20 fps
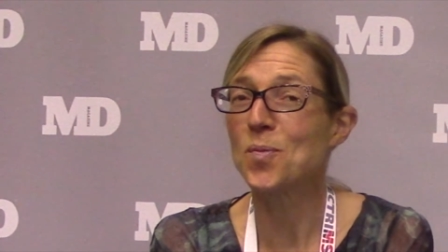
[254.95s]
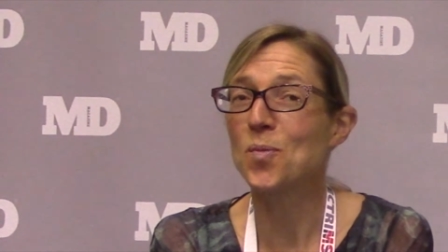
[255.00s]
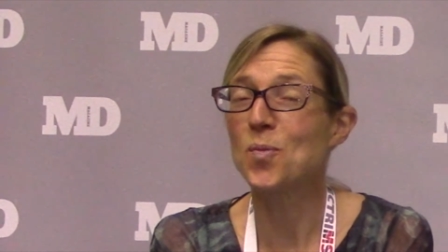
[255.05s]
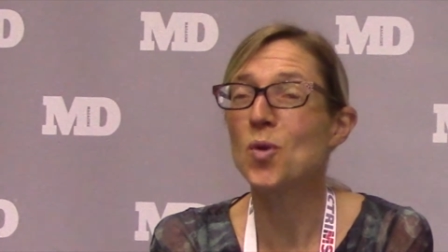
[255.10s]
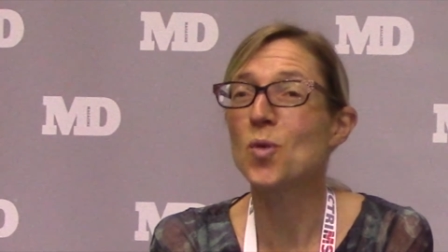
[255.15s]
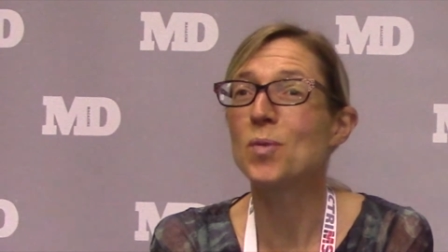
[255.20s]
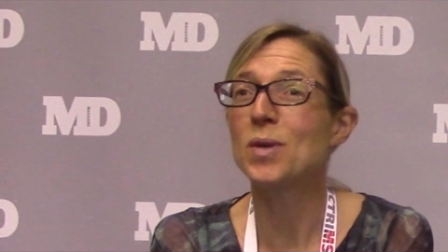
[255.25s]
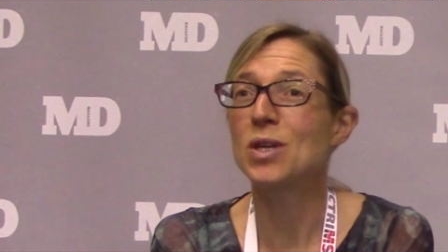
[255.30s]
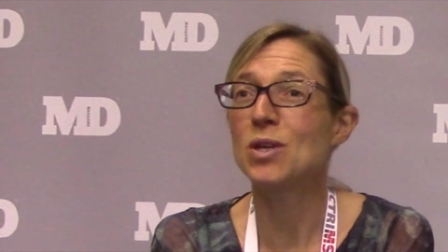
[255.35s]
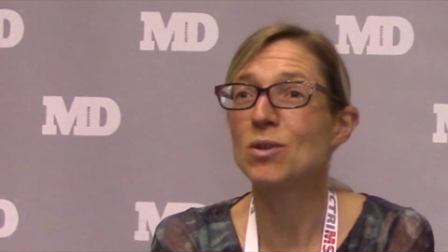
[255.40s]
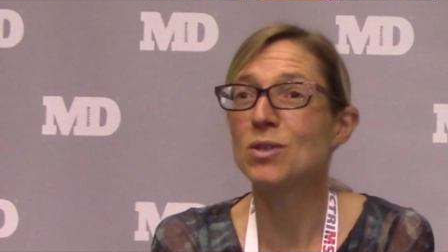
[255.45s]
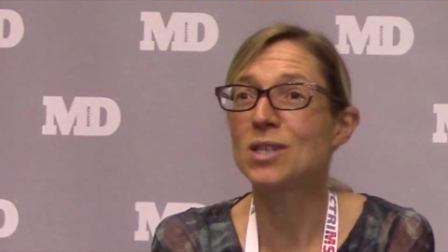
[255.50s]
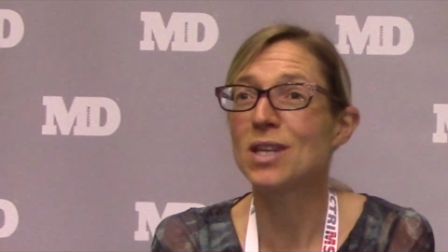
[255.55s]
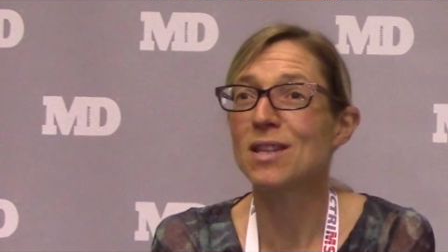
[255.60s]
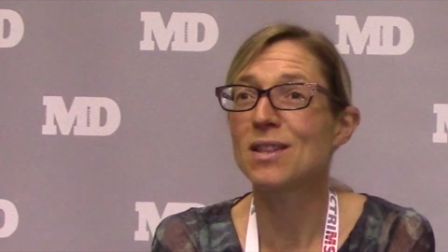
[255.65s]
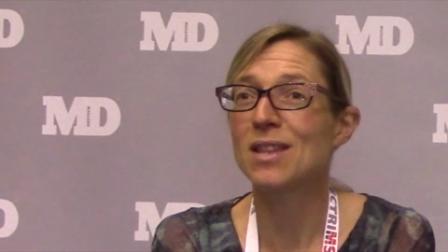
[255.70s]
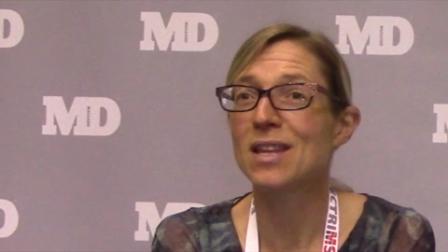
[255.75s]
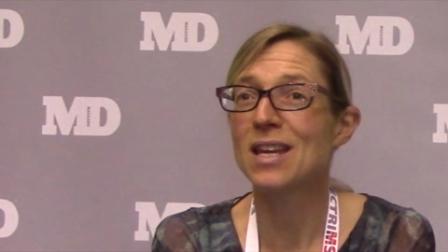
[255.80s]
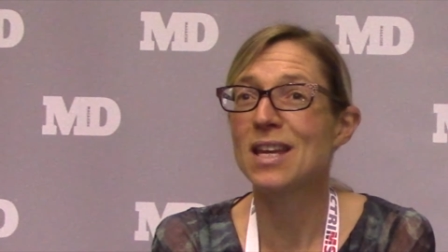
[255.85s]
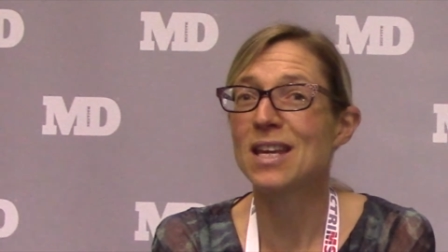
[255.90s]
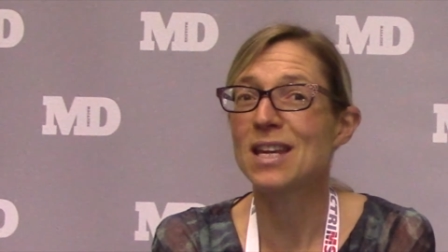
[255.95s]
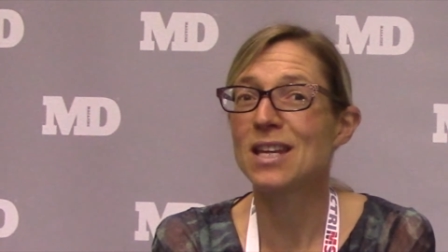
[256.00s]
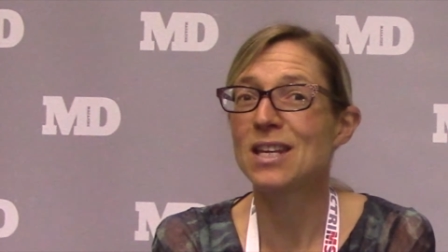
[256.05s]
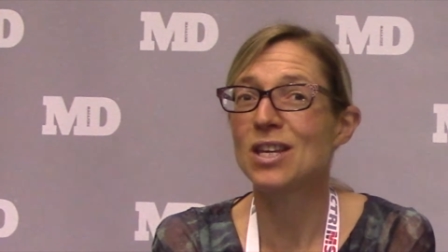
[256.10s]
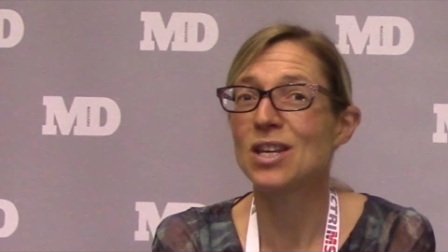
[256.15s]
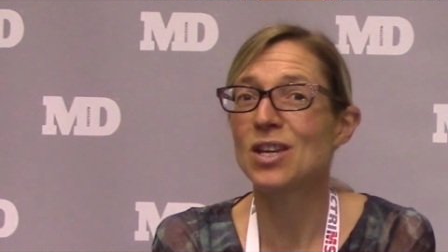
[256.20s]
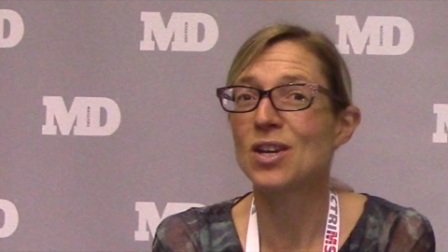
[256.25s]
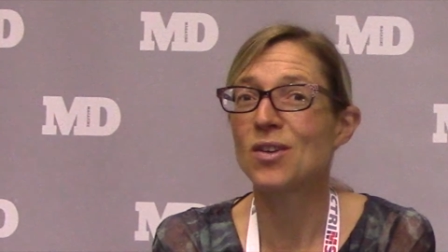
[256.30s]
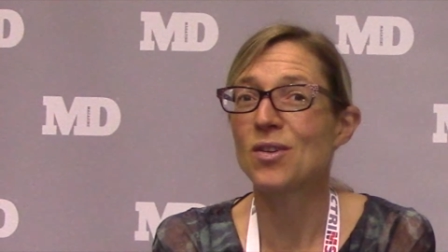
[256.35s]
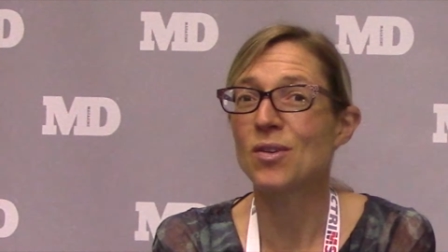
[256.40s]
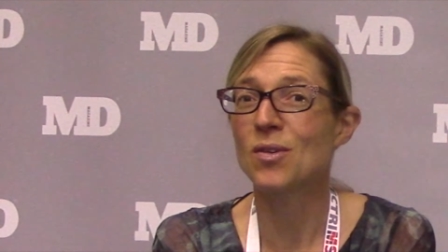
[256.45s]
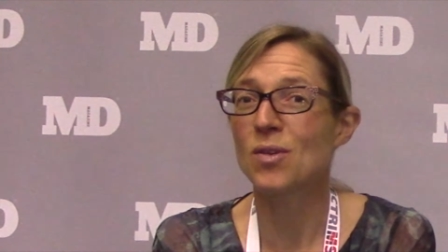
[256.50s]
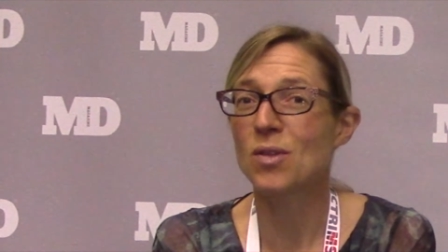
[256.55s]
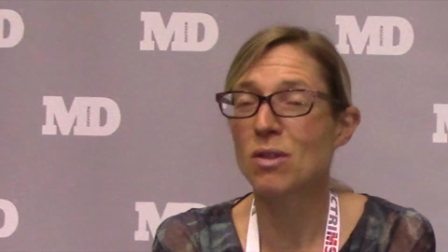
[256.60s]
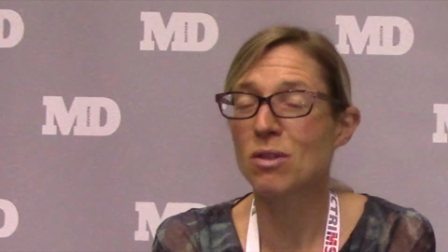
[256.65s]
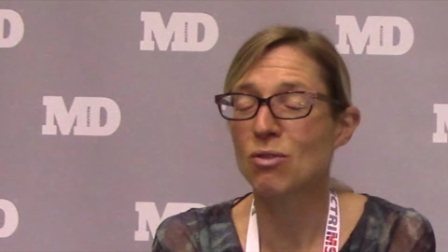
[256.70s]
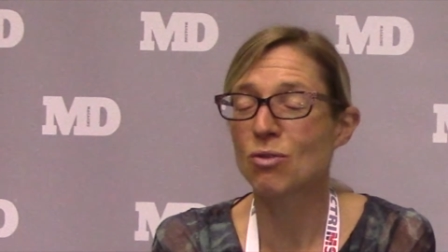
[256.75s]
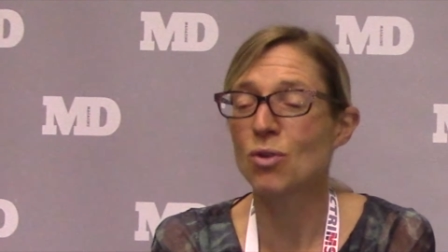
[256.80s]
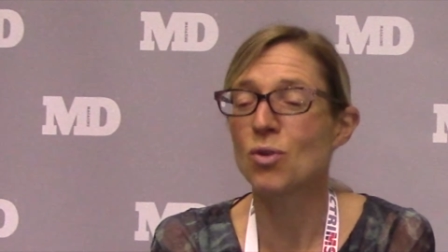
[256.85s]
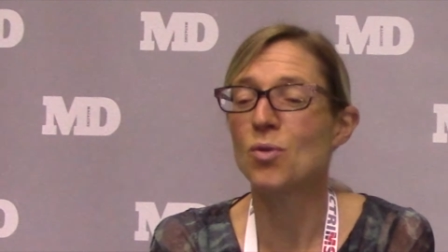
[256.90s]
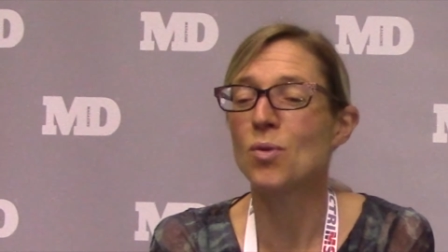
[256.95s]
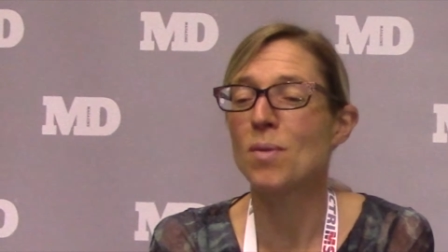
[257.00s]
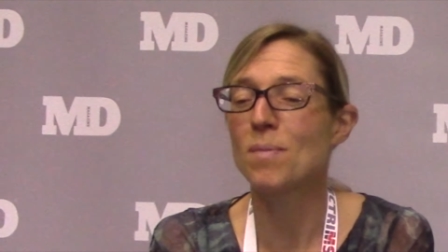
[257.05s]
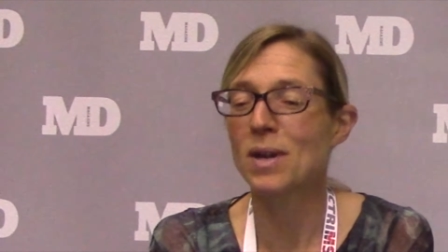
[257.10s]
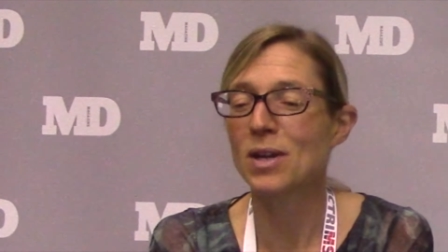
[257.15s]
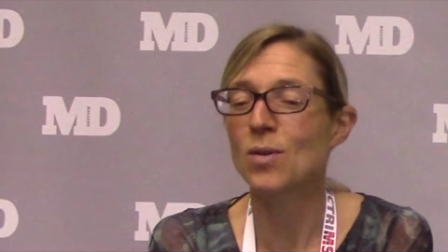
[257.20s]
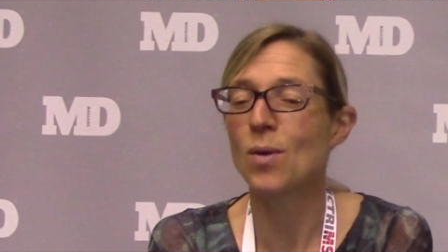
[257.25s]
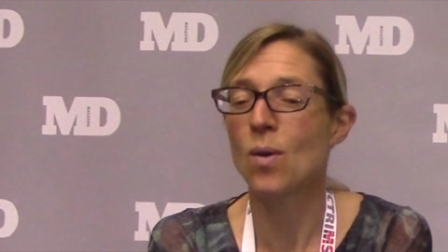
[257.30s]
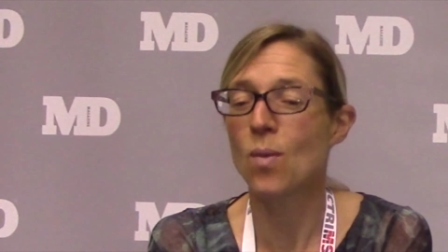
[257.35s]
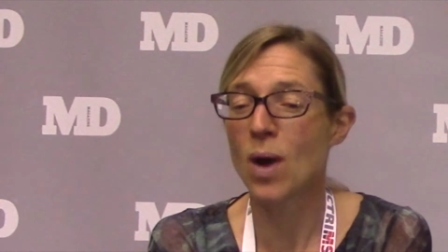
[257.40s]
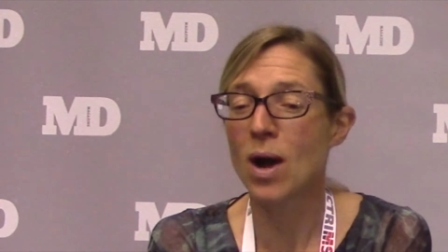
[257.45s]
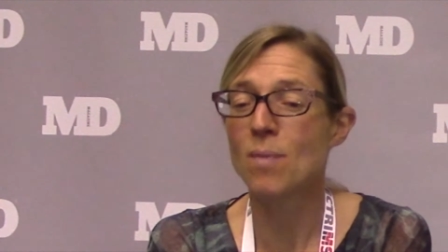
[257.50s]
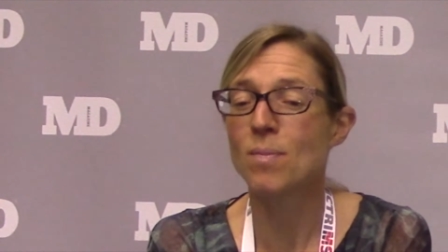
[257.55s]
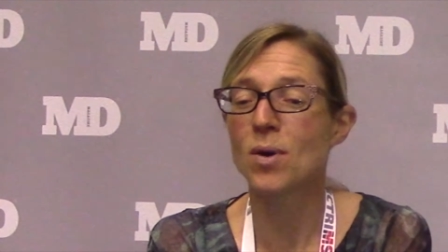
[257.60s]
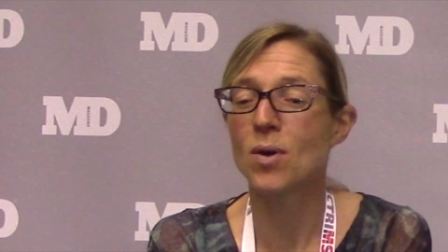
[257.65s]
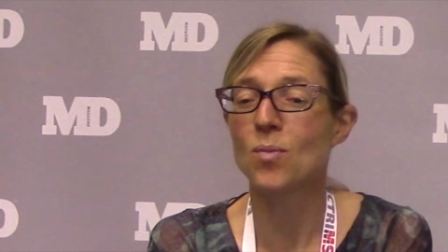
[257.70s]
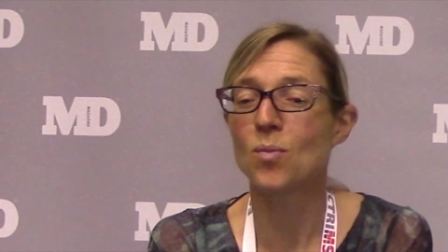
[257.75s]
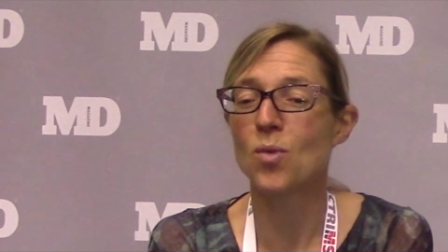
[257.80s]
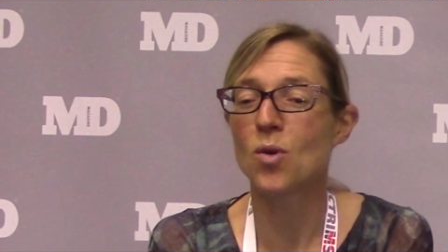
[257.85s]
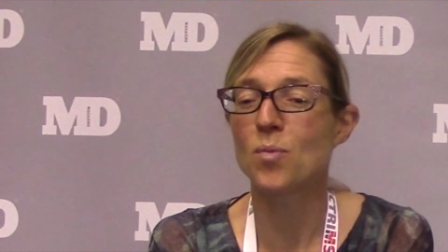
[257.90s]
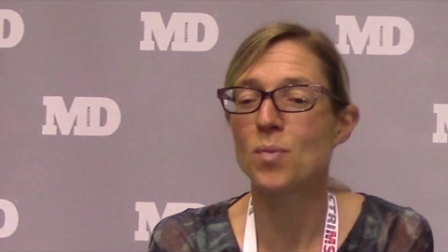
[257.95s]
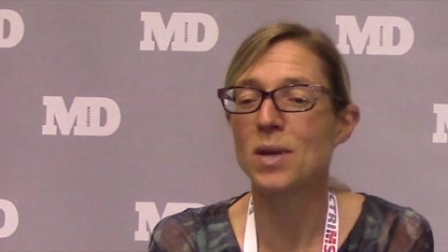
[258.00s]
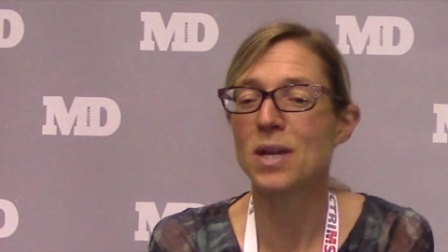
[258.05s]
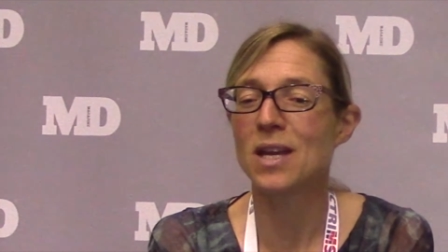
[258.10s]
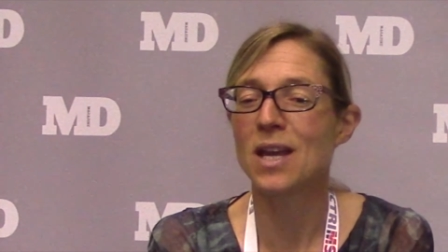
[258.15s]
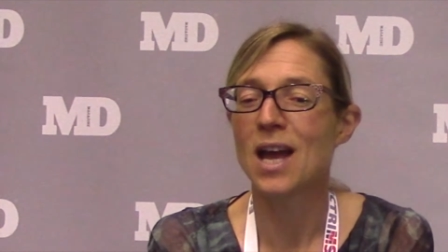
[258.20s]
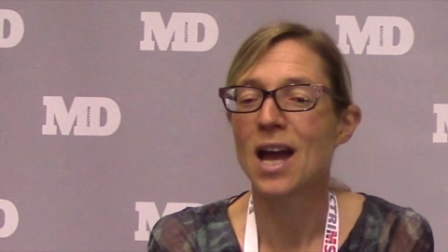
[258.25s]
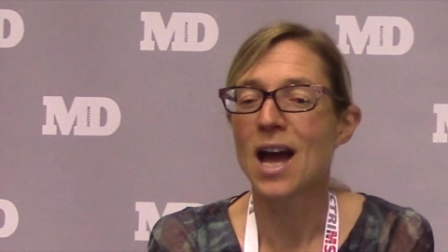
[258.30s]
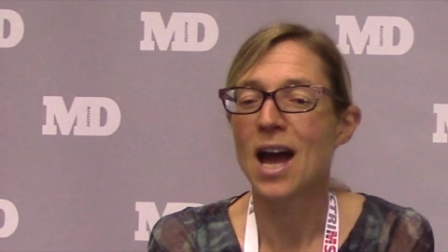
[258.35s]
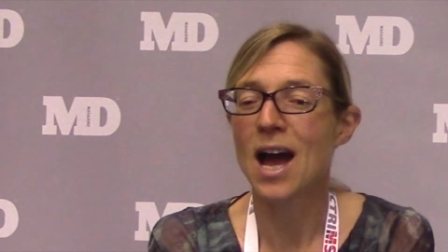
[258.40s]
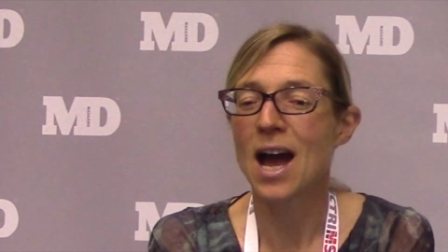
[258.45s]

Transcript: we'll be using through Emmanuel Wildbaum, we'll be